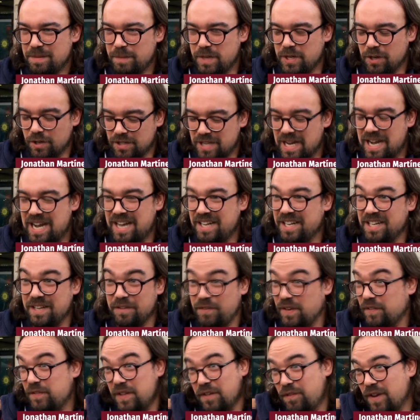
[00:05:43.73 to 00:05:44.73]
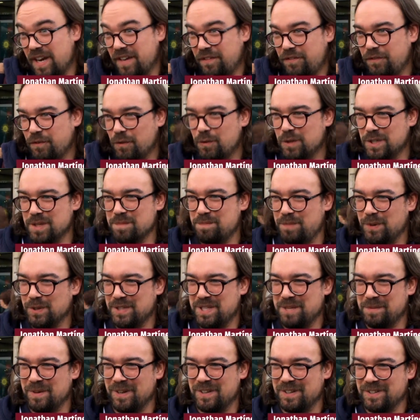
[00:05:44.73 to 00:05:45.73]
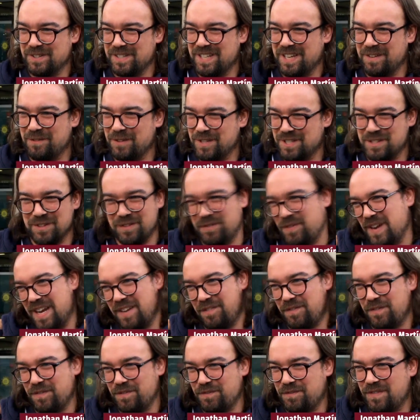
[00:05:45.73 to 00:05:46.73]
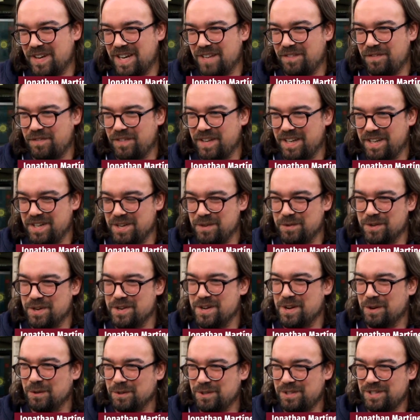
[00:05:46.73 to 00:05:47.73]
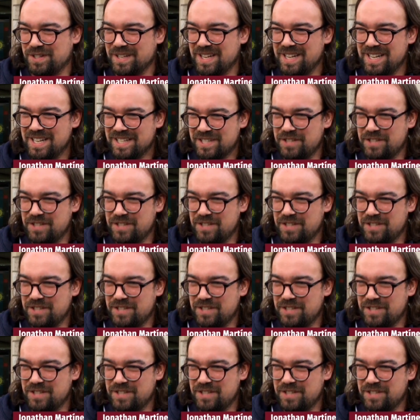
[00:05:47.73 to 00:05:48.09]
because 155 wasn't possible because there was no five euro notes.